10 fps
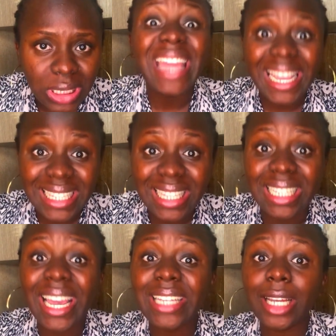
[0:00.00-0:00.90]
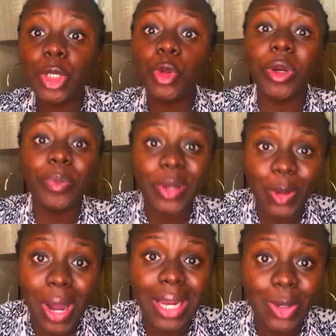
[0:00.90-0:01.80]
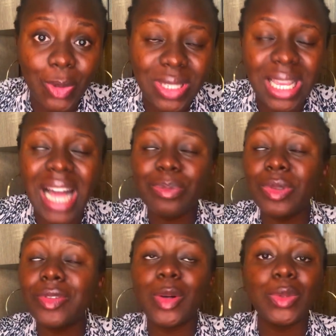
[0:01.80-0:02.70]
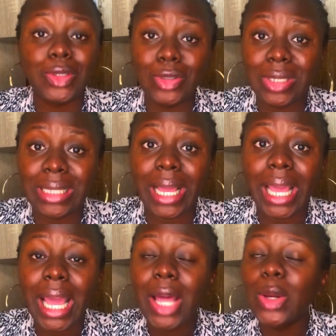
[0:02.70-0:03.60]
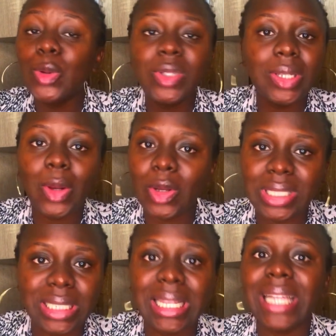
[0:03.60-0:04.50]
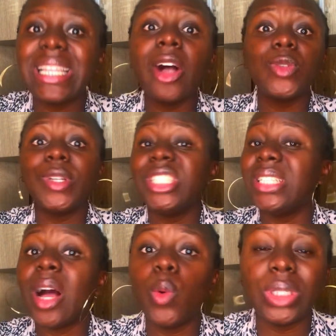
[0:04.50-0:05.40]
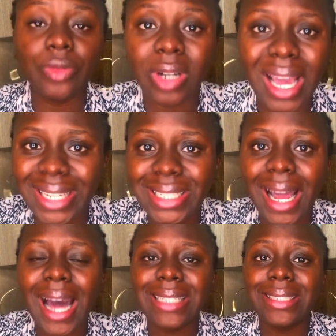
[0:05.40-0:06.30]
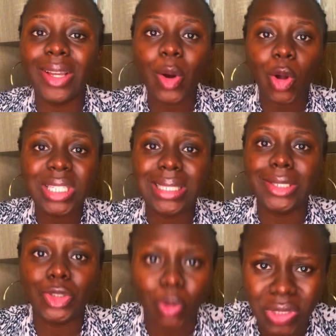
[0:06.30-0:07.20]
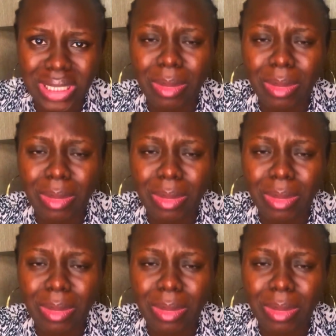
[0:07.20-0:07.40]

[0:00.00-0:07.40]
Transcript: Next thing, Kaisha threw a pillow at Lucy, and before we knew it, yeah, Lucy lost it. Like, that was when she now went for Kaisha and they cut the shot.